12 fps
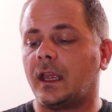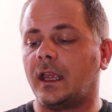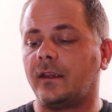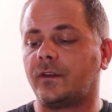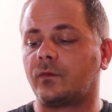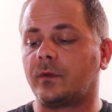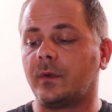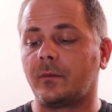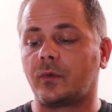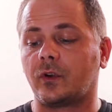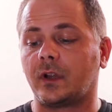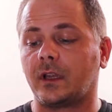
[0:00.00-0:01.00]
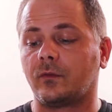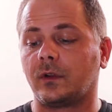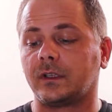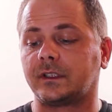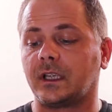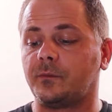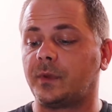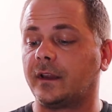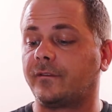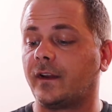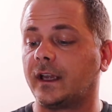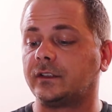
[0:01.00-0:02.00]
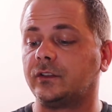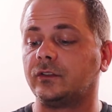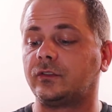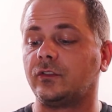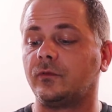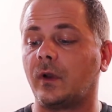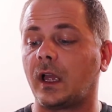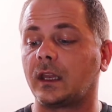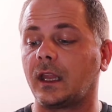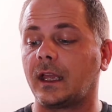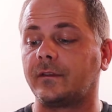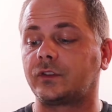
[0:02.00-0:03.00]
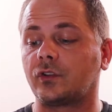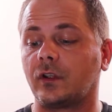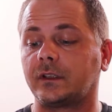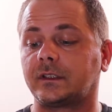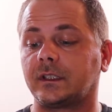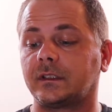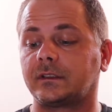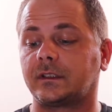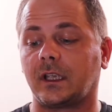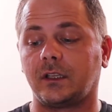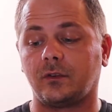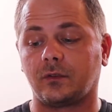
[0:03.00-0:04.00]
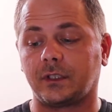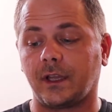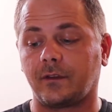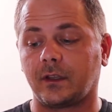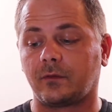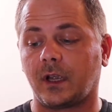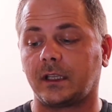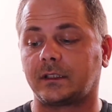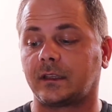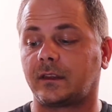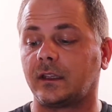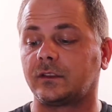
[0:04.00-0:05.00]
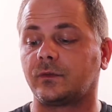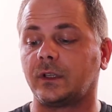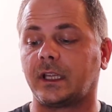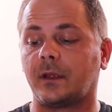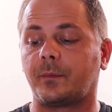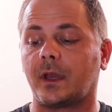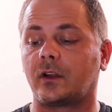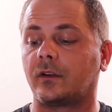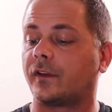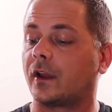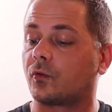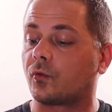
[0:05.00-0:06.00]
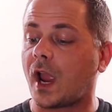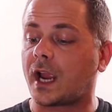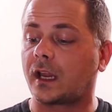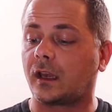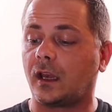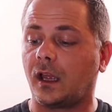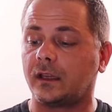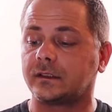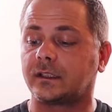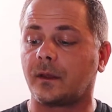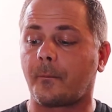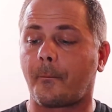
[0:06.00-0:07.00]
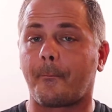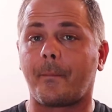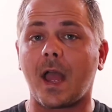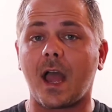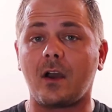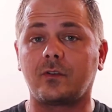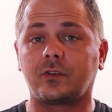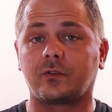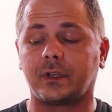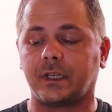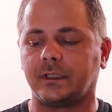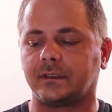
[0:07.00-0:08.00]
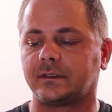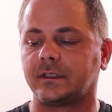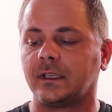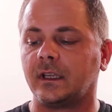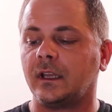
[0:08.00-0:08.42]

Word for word: If you remember, it was a big fight due to my life choices, and you were definitely right that things would get better if I recognized the boundaries